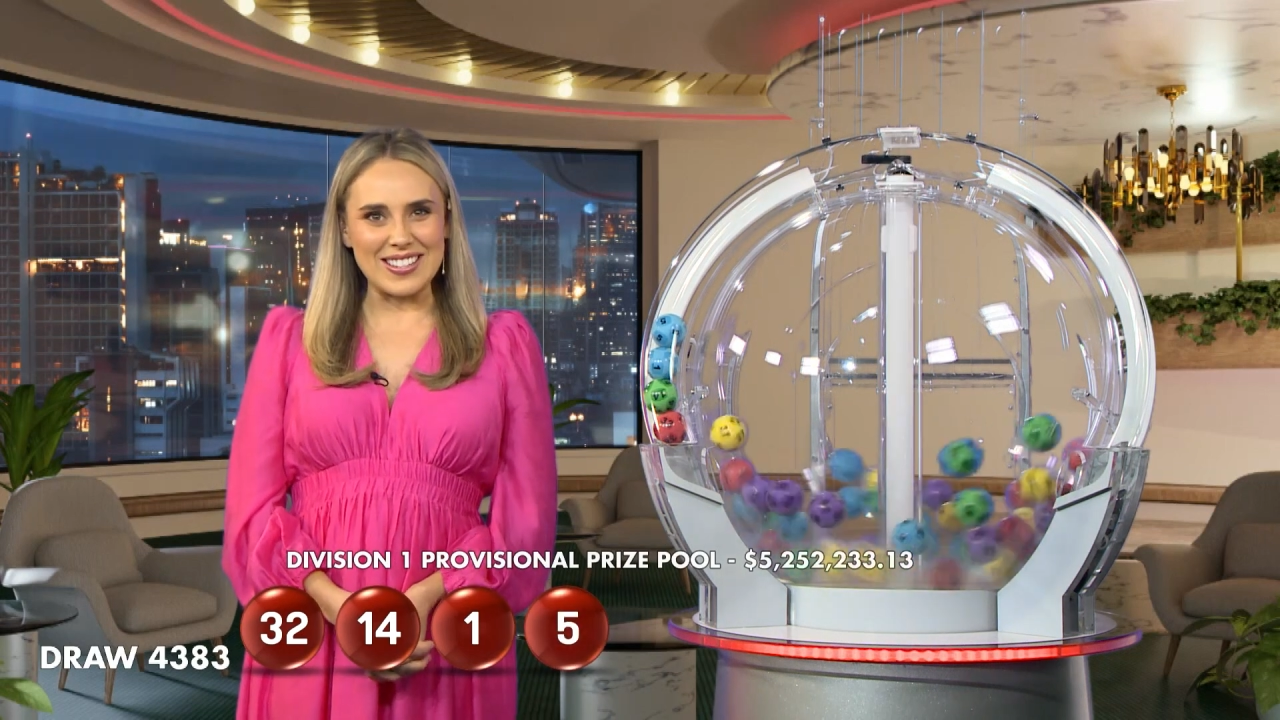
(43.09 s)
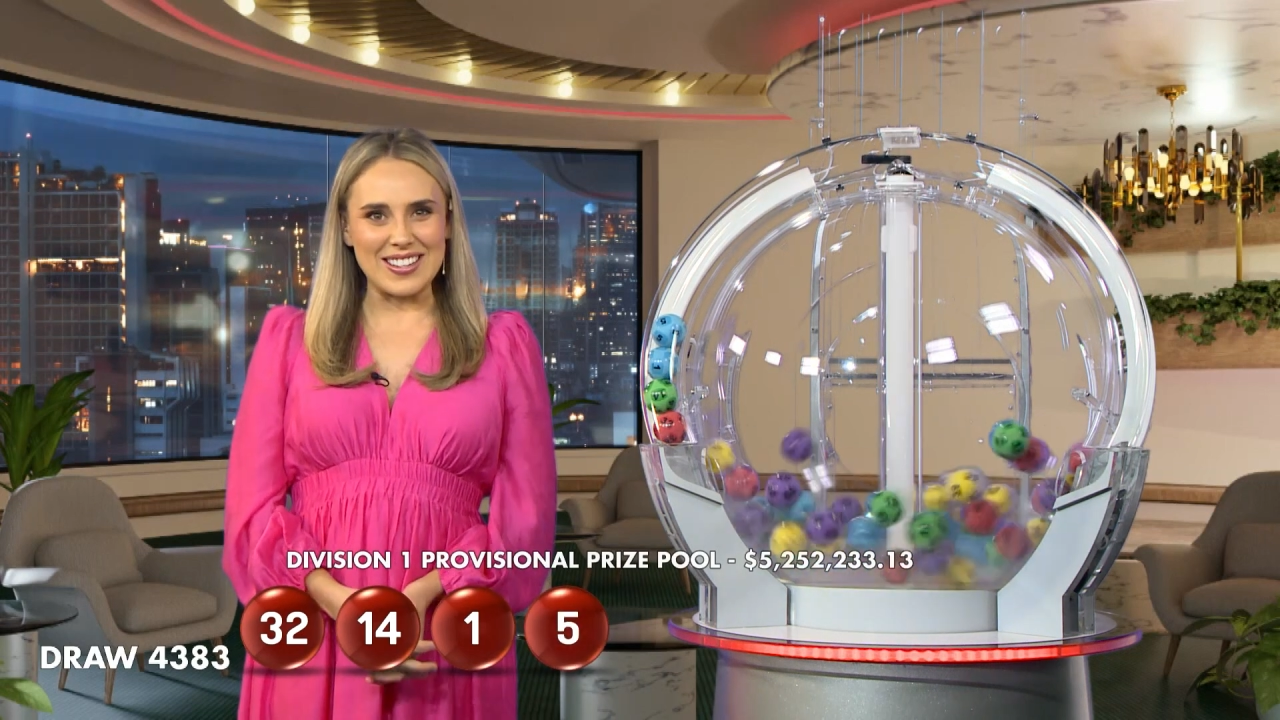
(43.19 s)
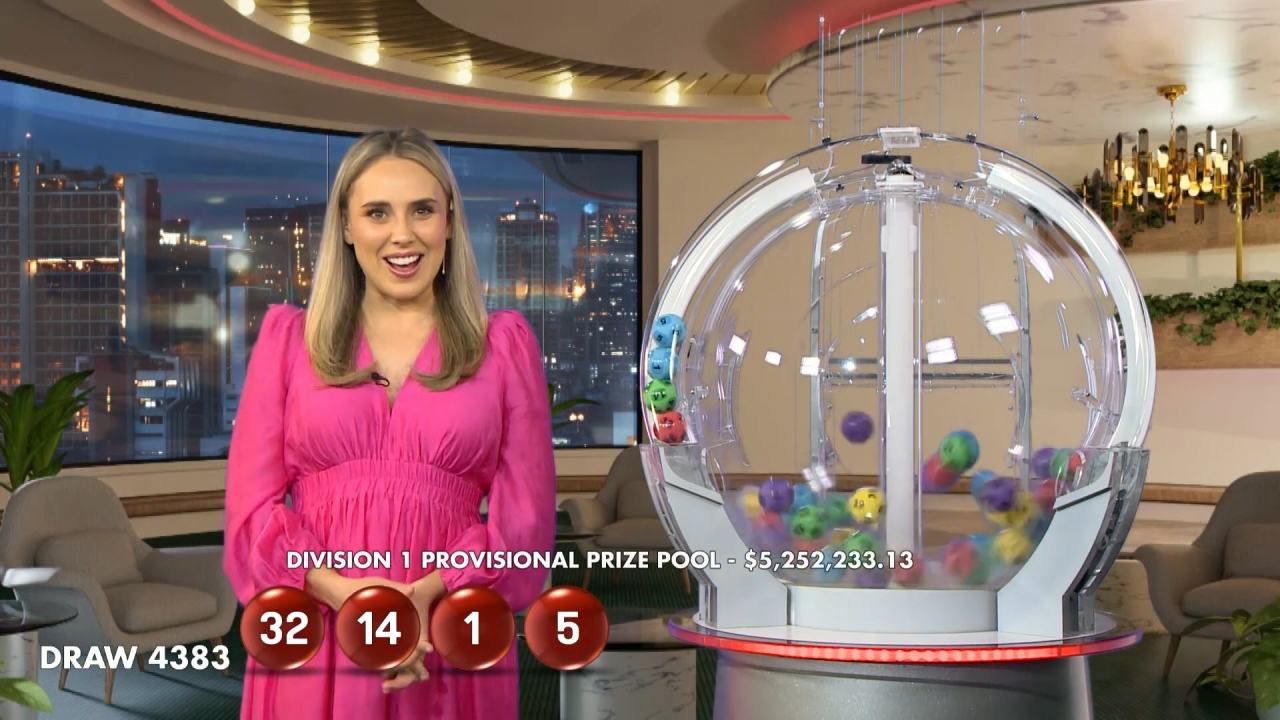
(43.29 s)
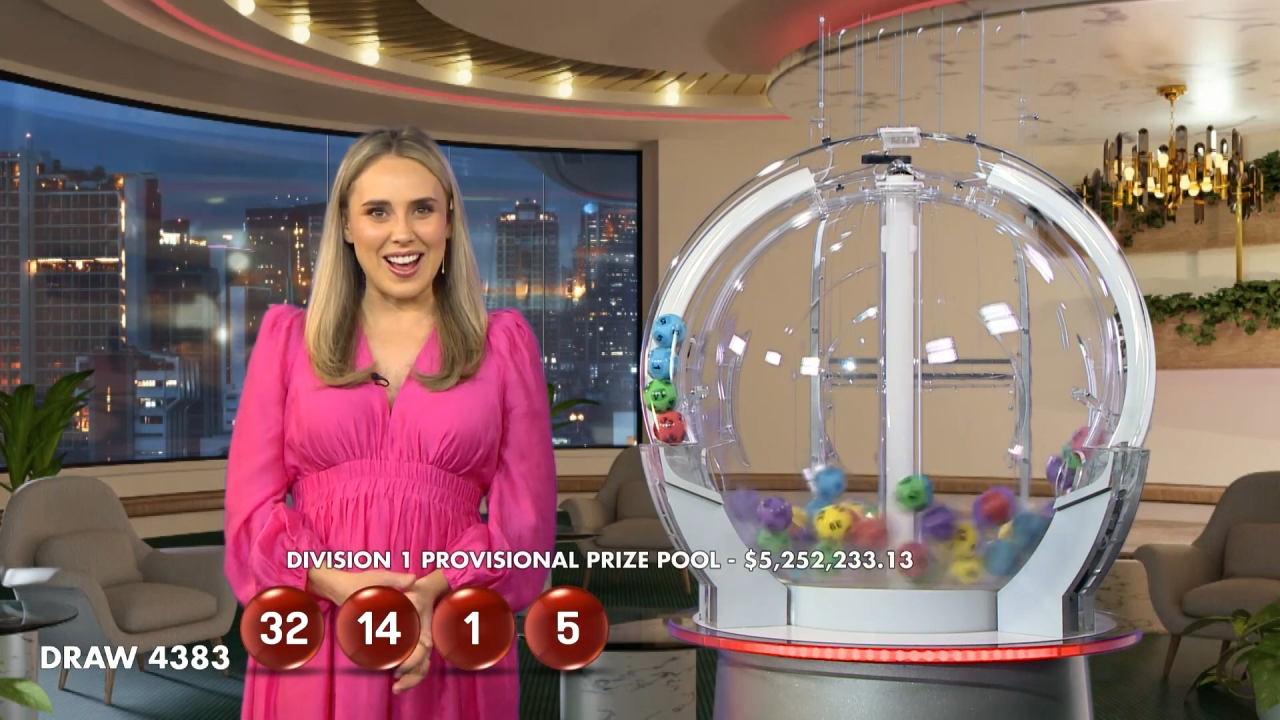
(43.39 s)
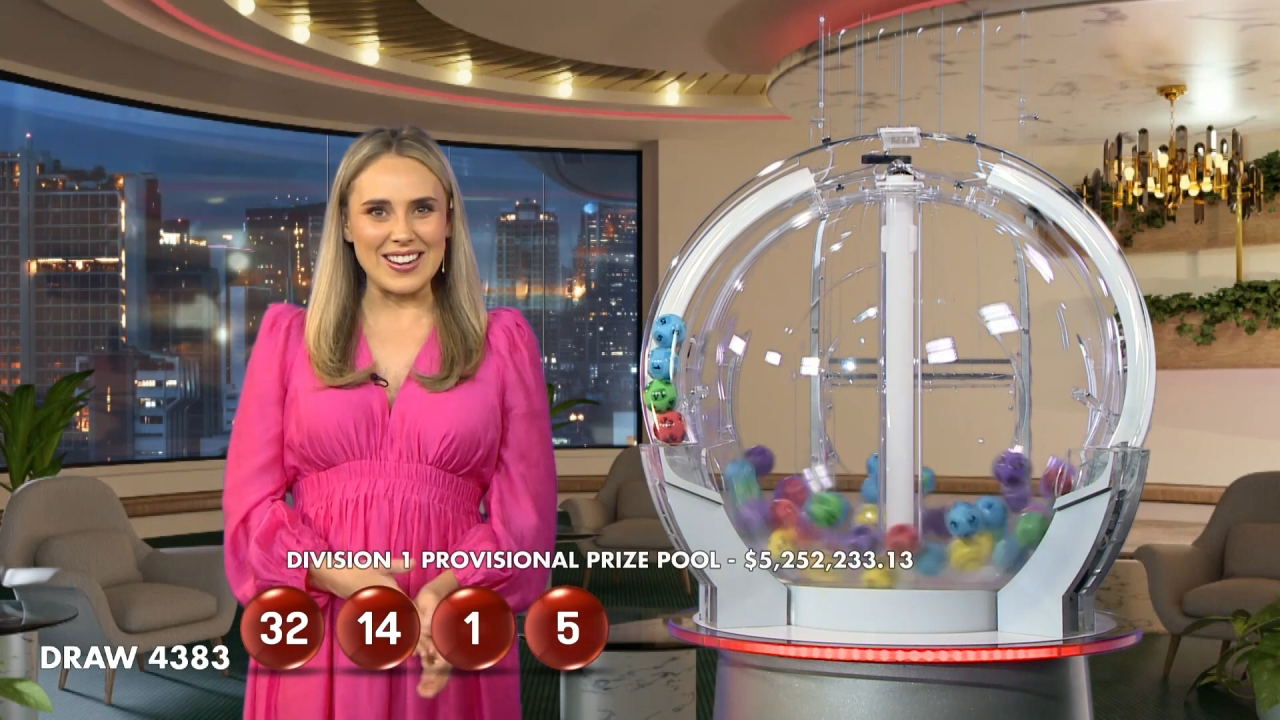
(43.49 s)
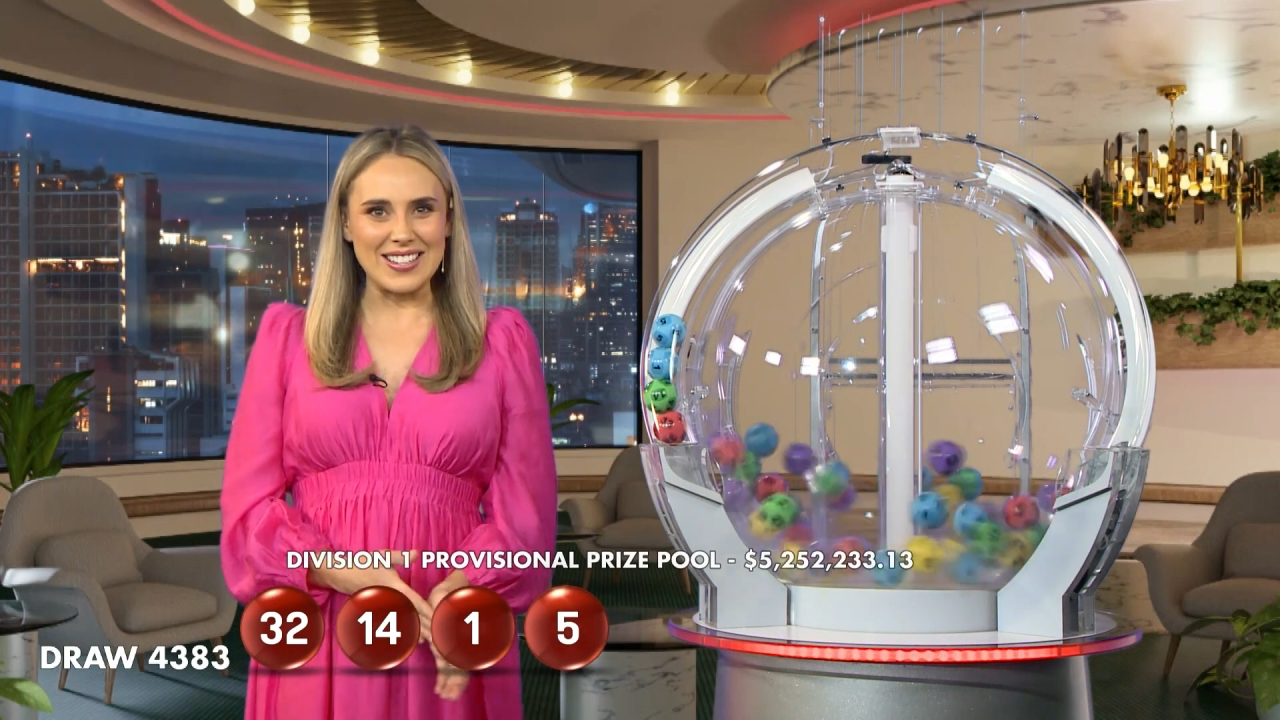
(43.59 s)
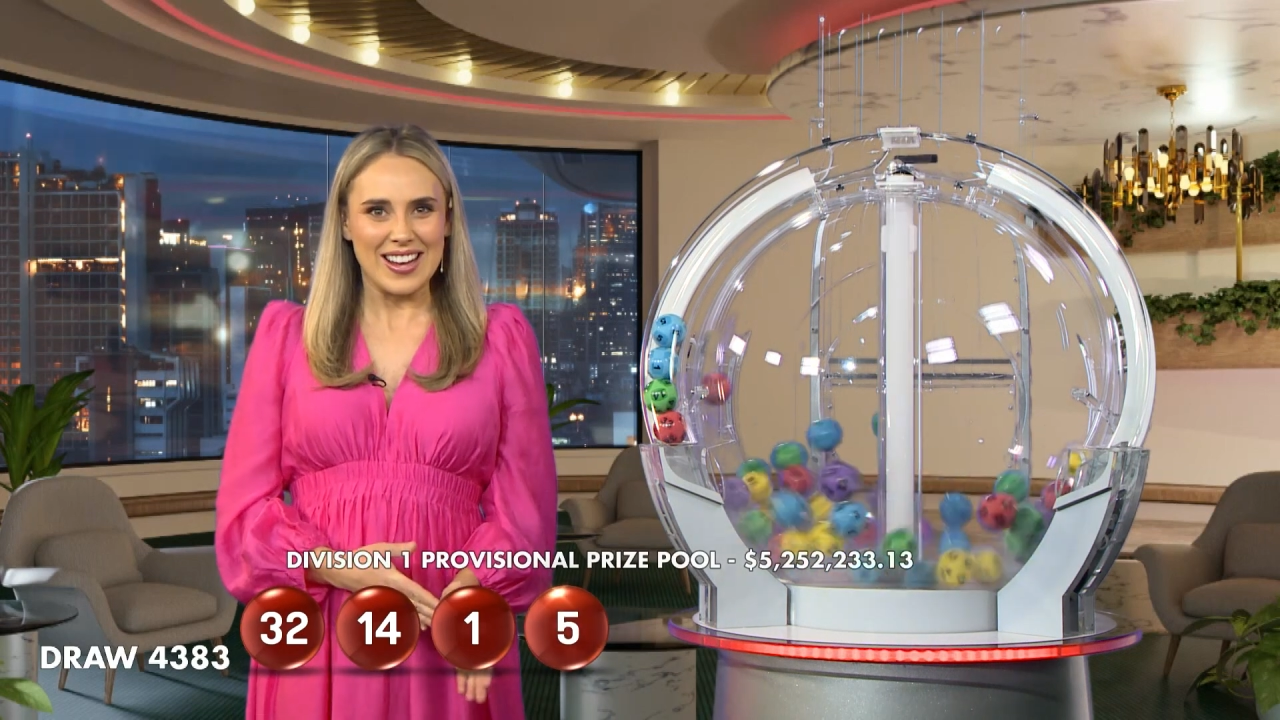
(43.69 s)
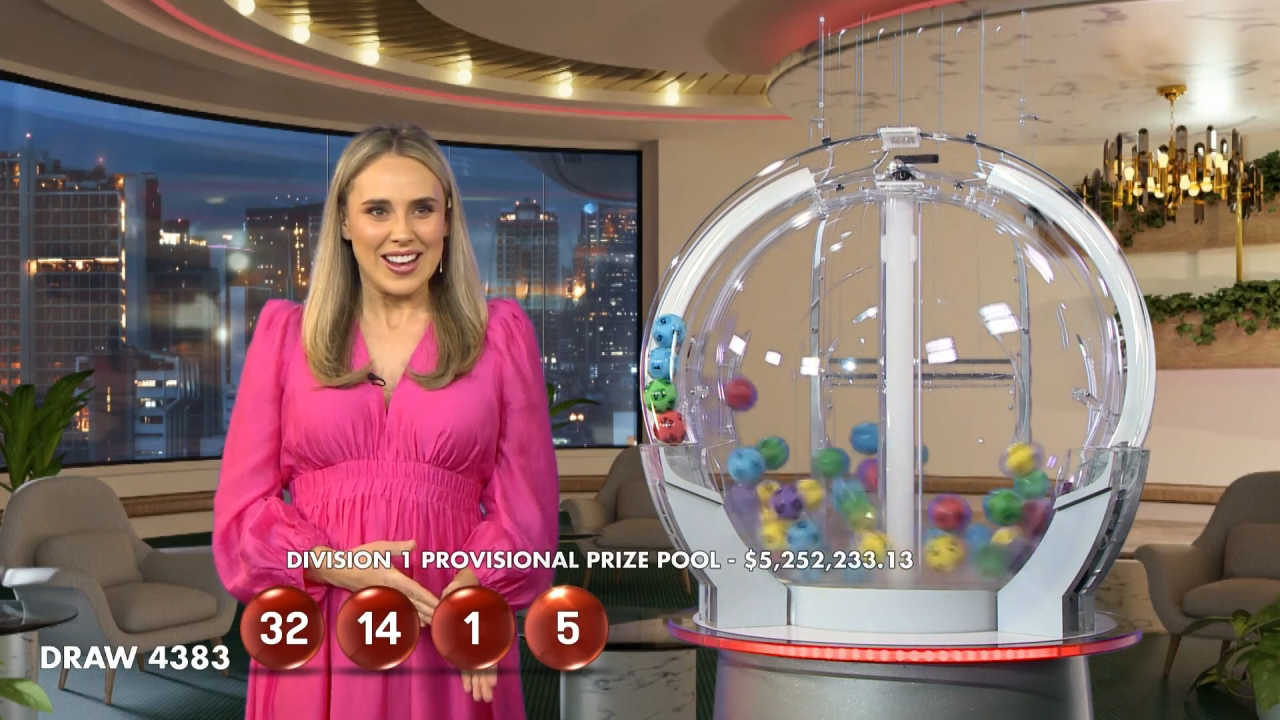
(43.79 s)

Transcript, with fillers: tonight.